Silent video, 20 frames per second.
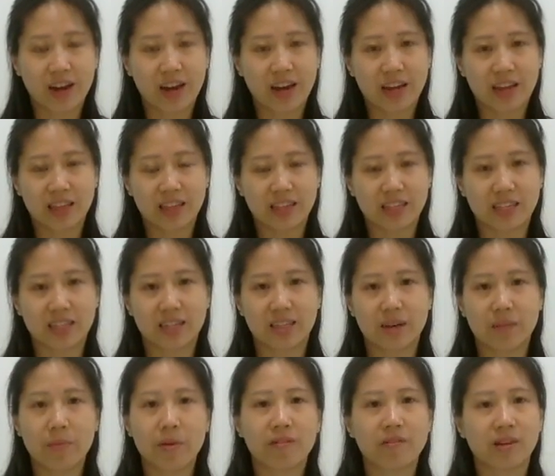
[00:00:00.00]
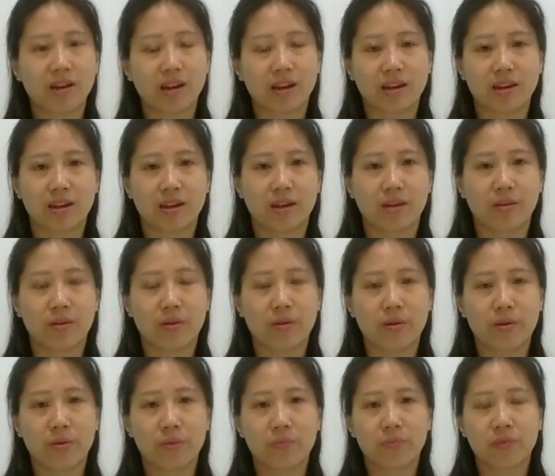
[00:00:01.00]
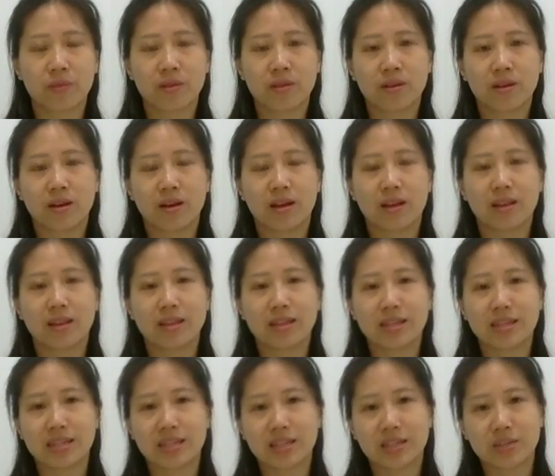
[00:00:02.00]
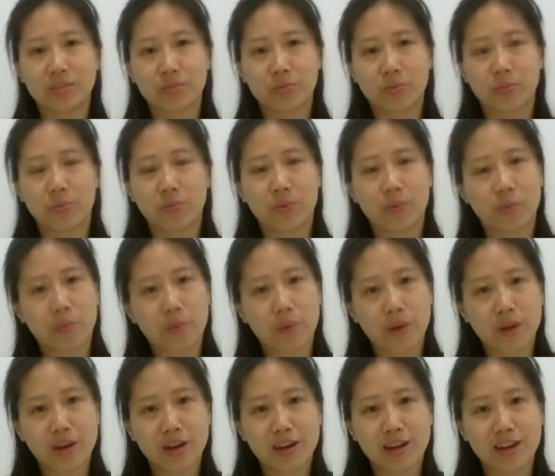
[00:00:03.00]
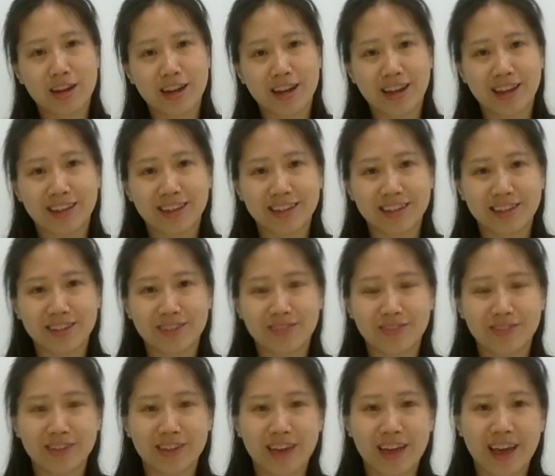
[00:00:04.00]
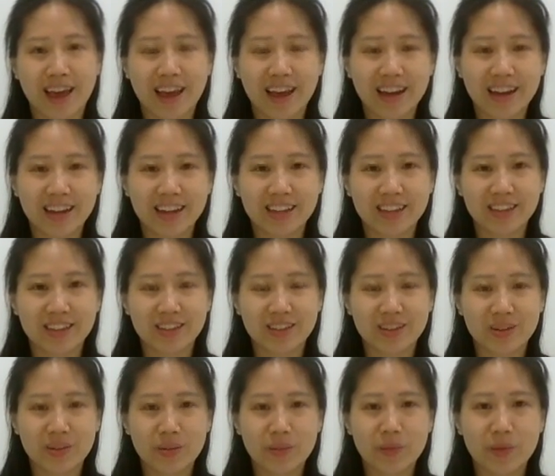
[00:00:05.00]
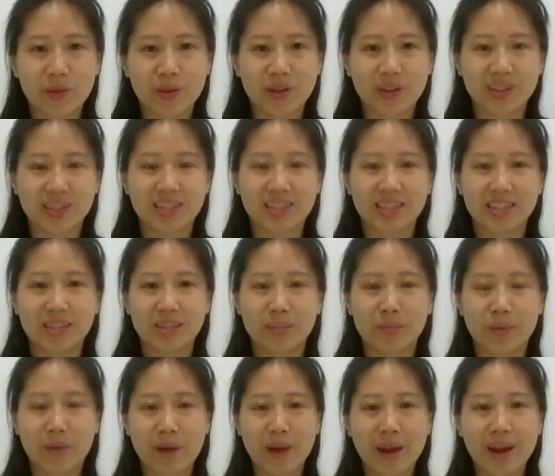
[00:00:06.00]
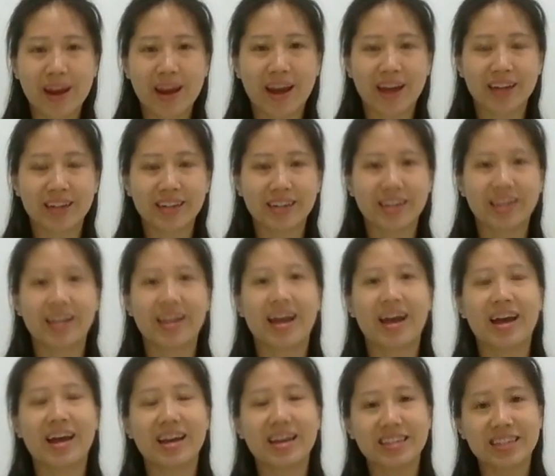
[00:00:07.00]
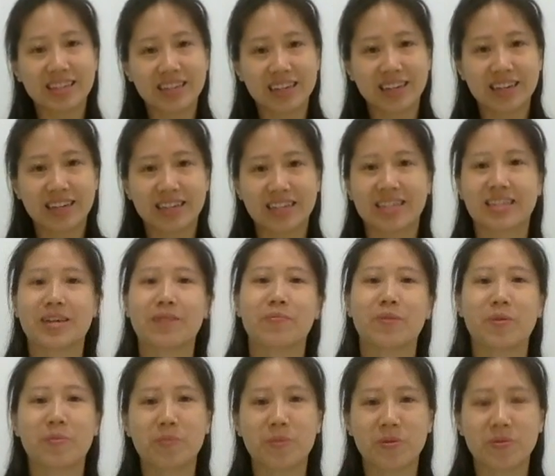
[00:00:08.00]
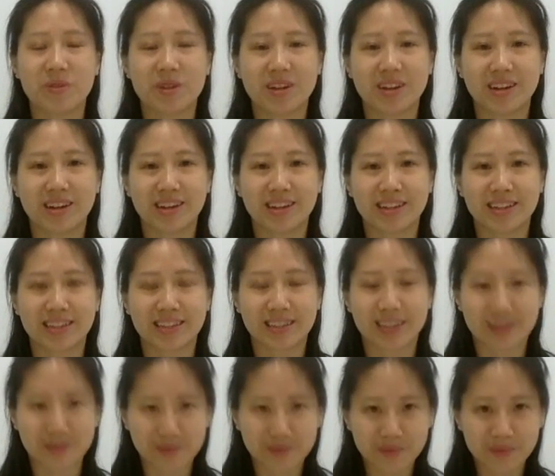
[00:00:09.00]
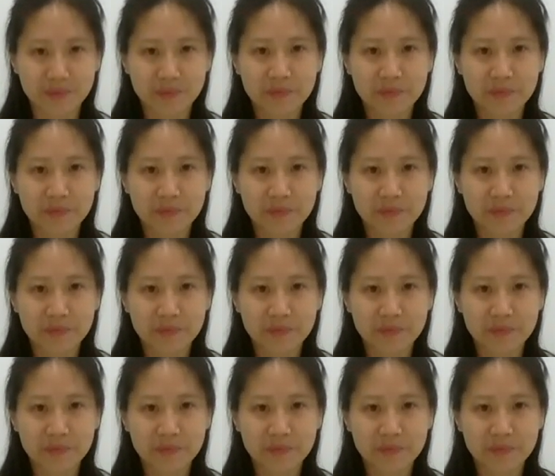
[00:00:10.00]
Anything stomach related at all. This is a point that is really handy to know because this point actually lies in the stomach meridian itself.